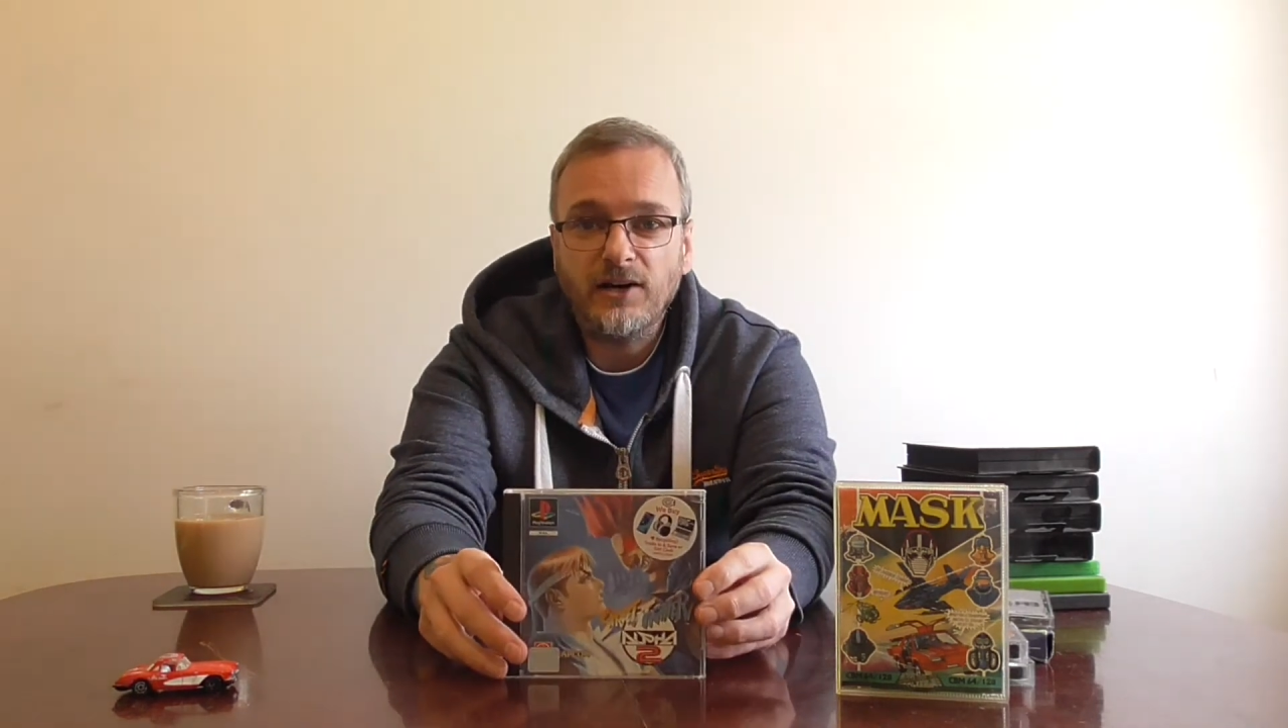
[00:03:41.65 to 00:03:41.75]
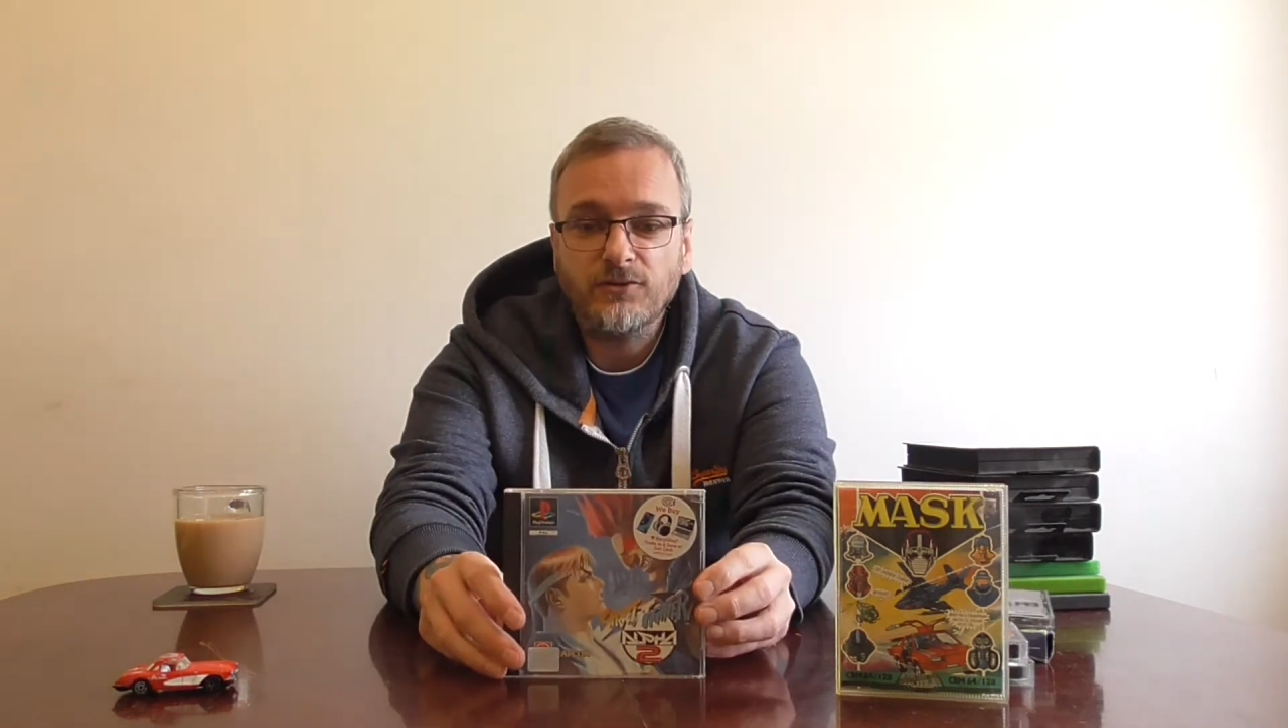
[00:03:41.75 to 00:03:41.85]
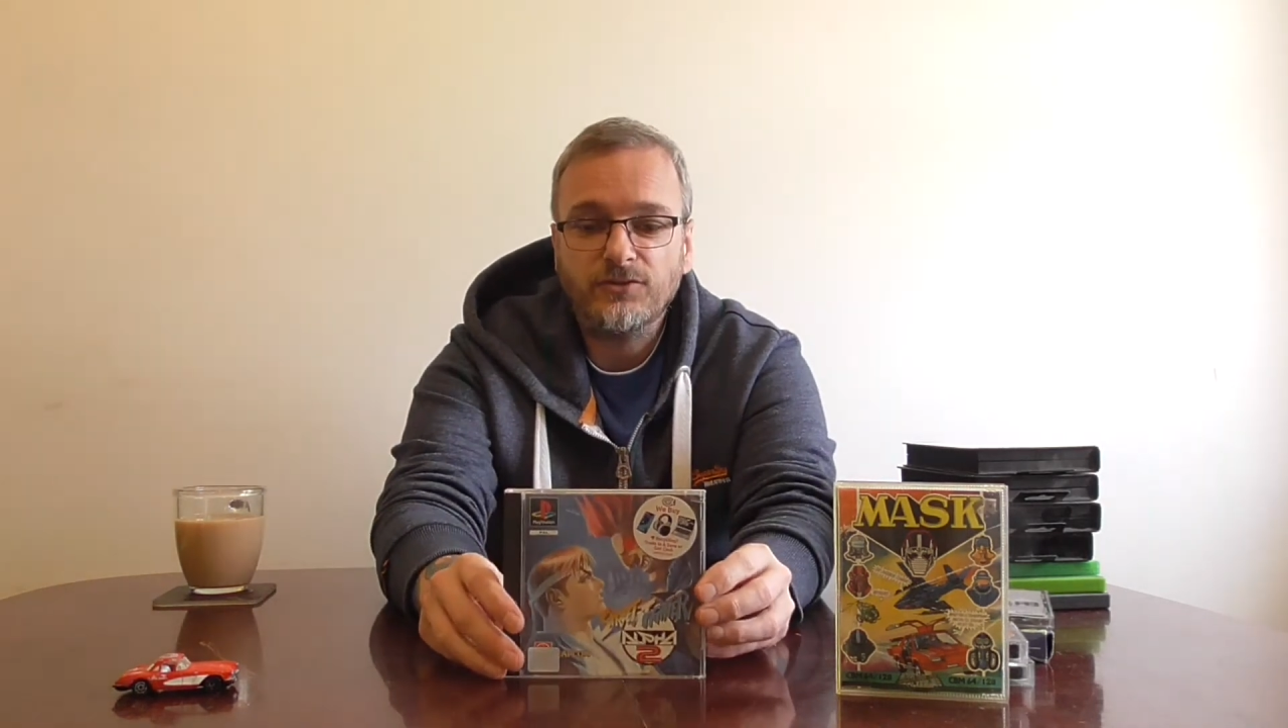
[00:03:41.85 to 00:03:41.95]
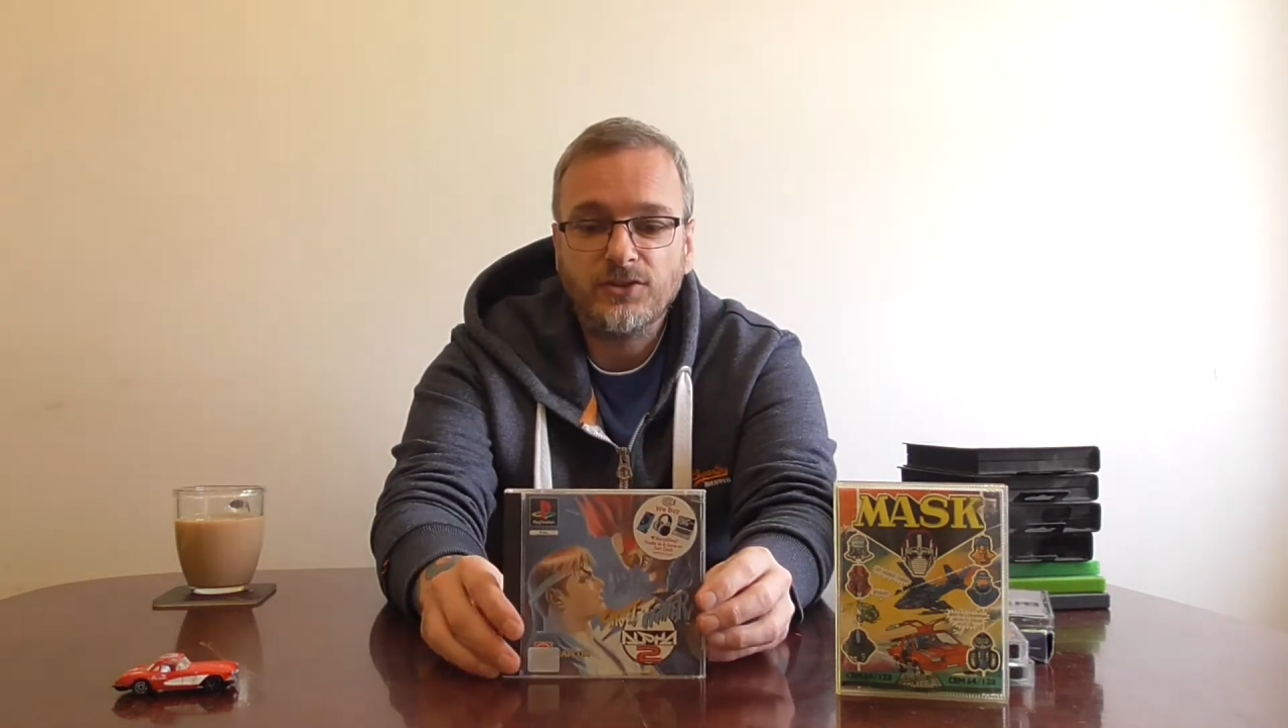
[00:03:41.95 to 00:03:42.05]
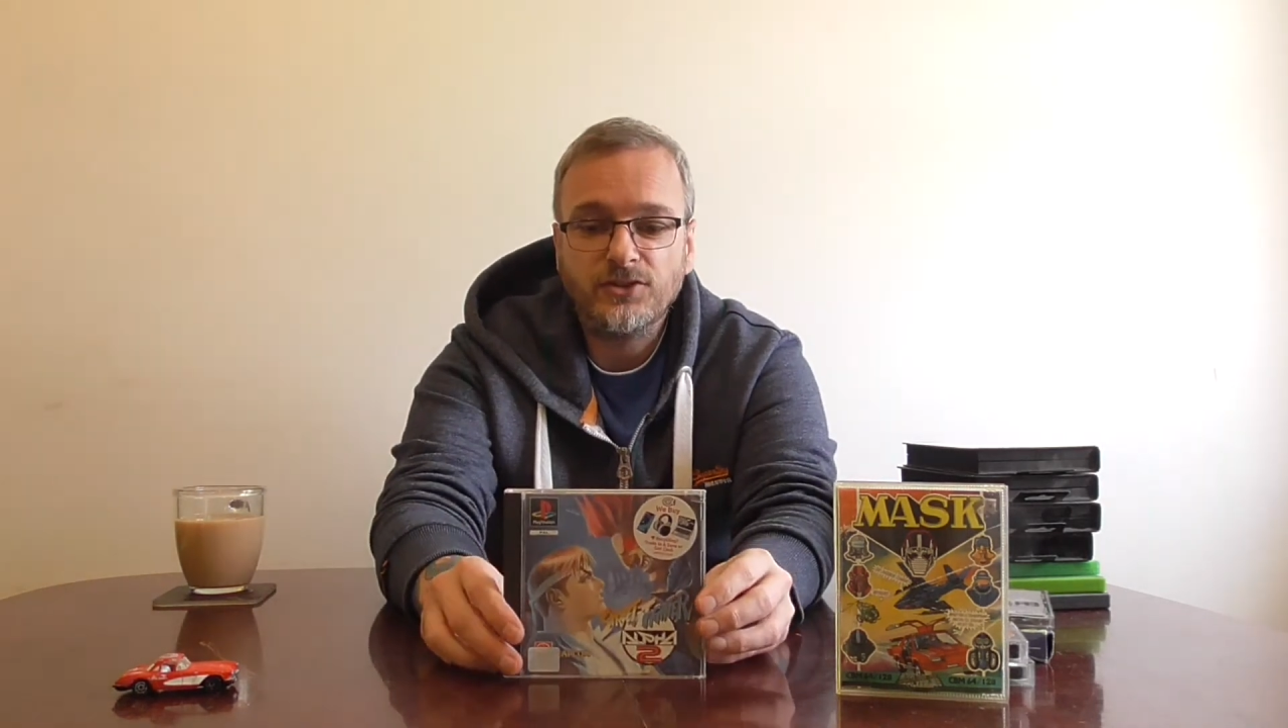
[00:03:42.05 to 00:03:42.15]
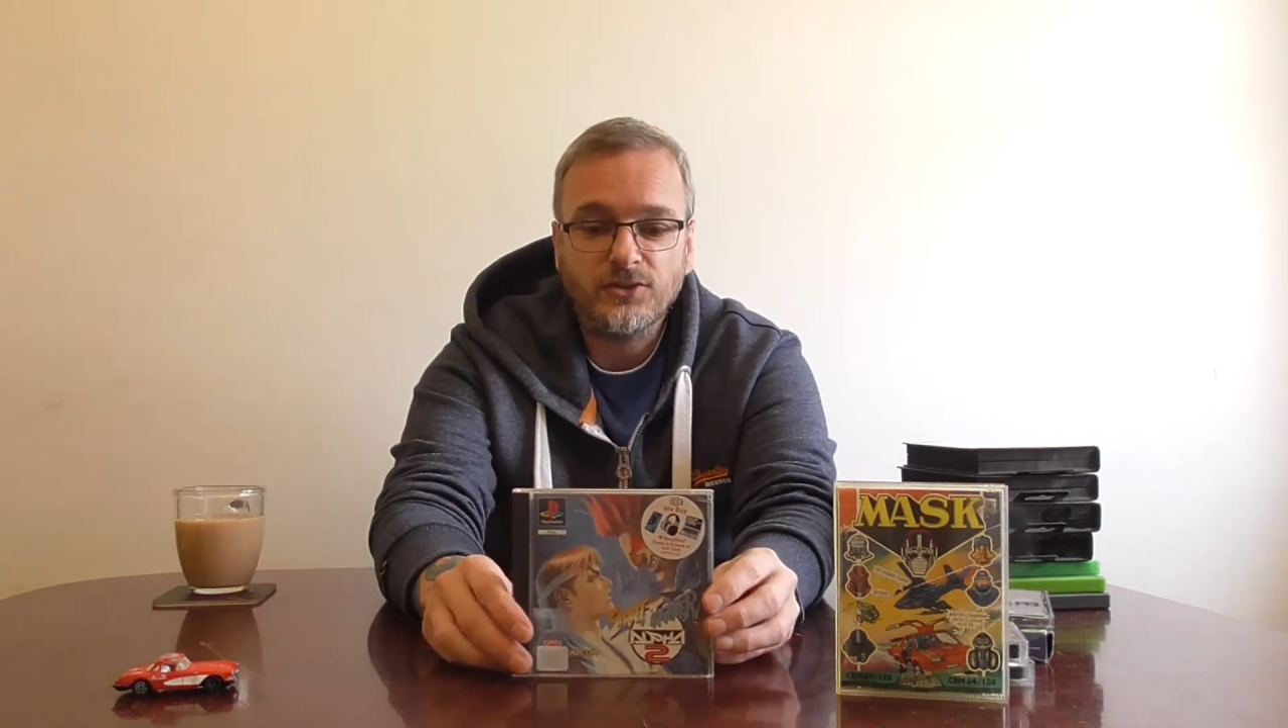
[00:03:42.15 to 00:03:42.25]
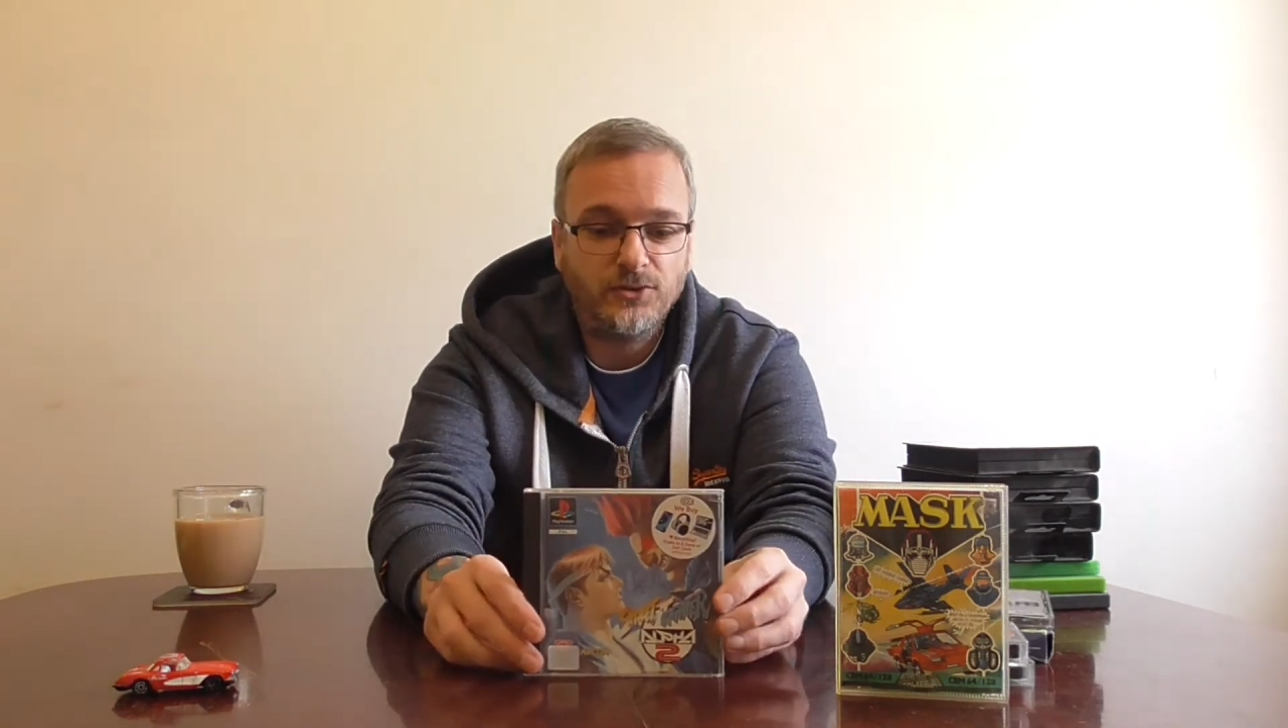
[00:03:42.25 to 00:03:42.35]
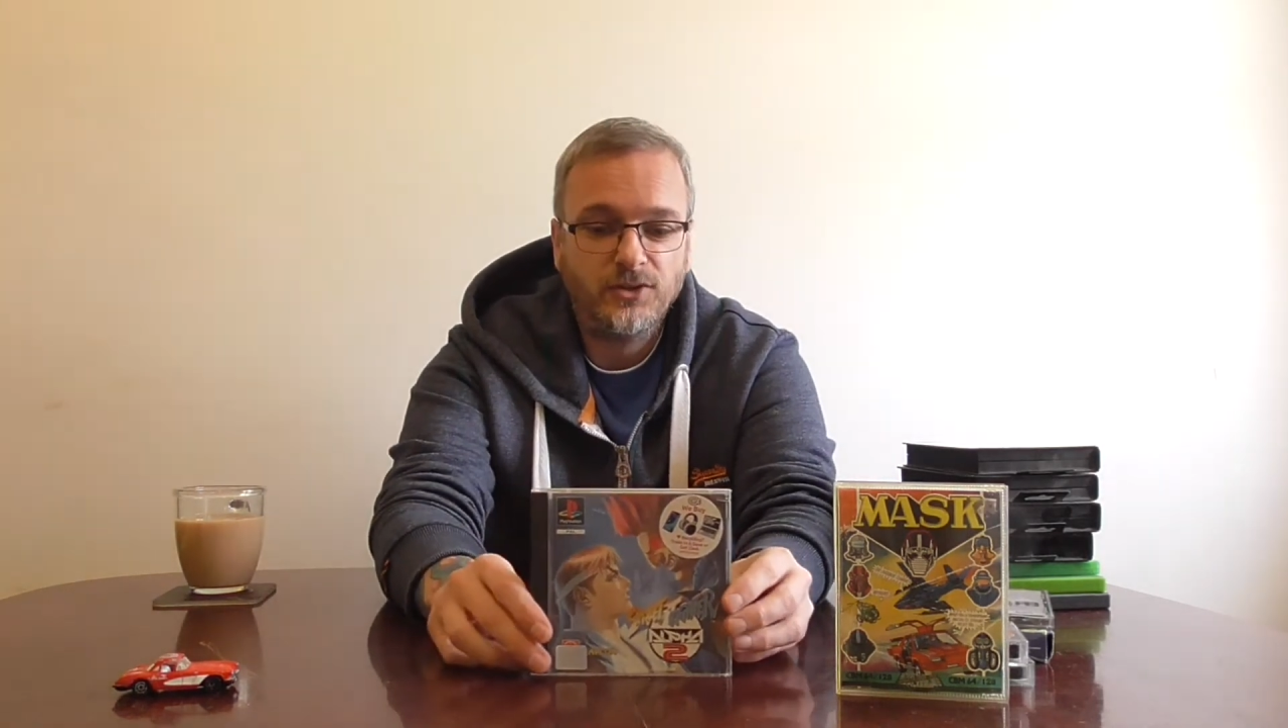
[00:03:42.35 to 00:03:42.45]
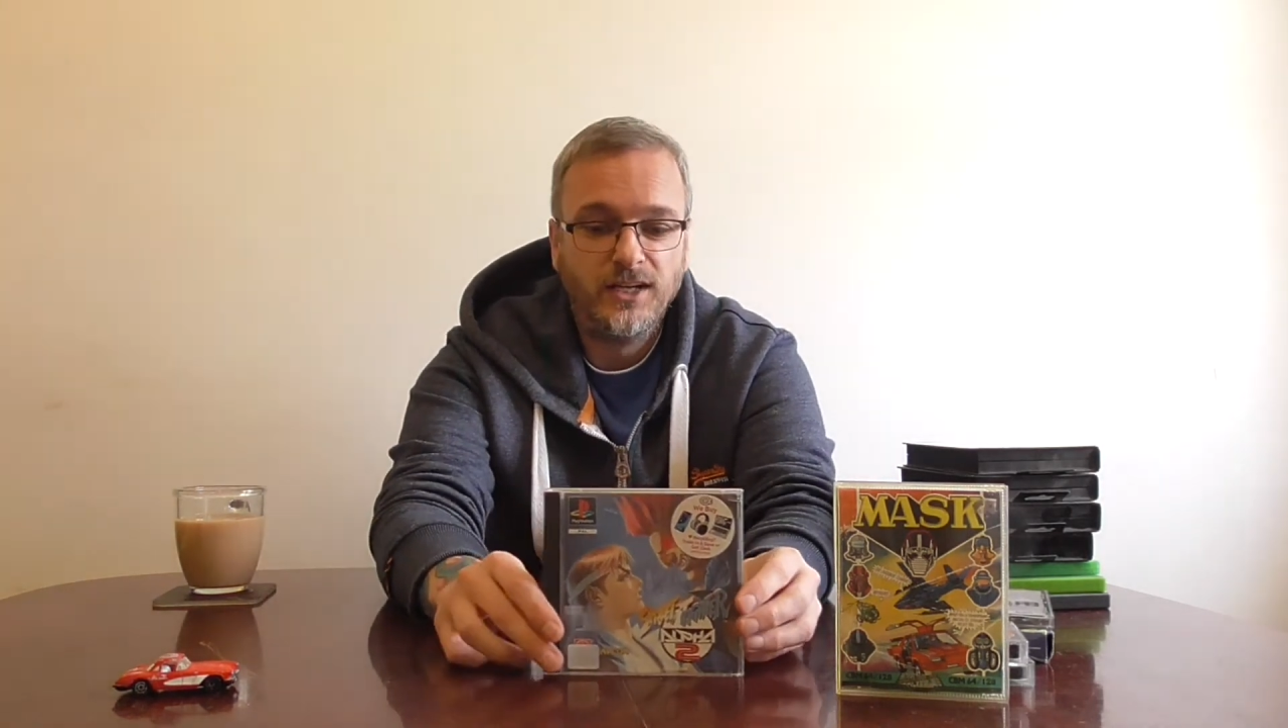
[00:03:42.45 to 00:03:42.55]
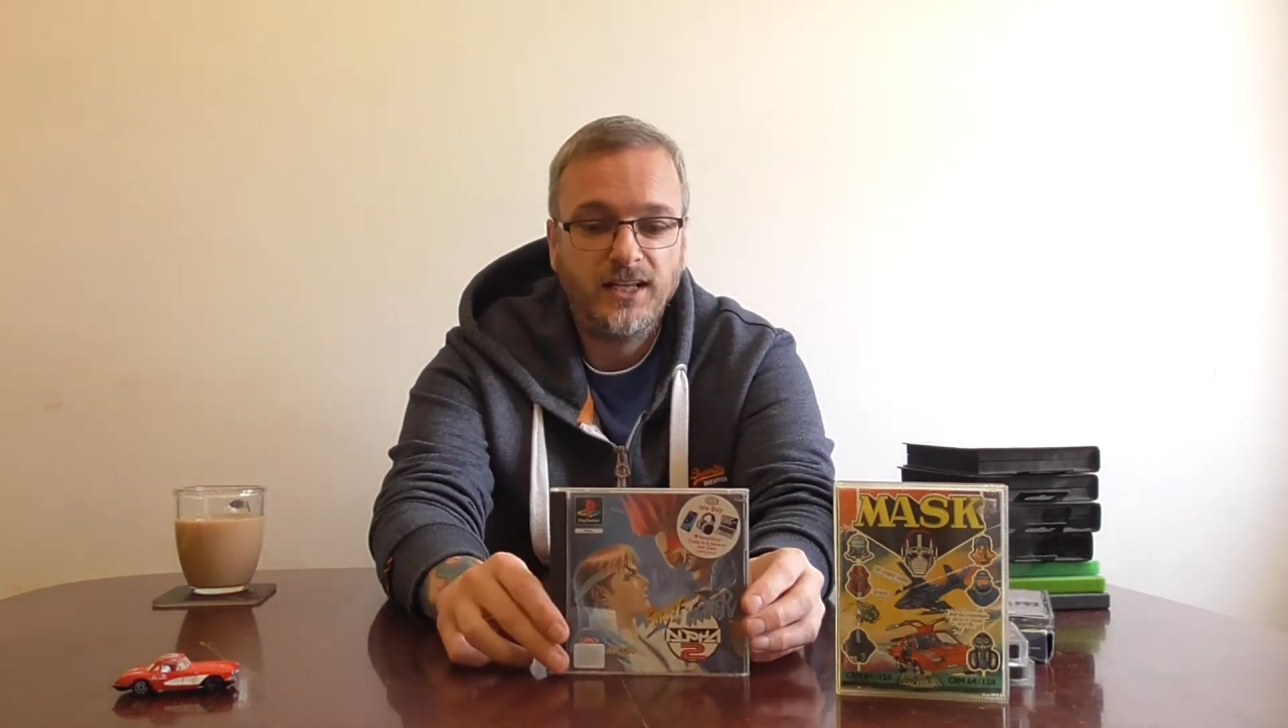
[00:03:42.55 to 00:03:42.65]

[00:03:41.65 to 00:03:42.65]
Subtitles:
Alpha 2.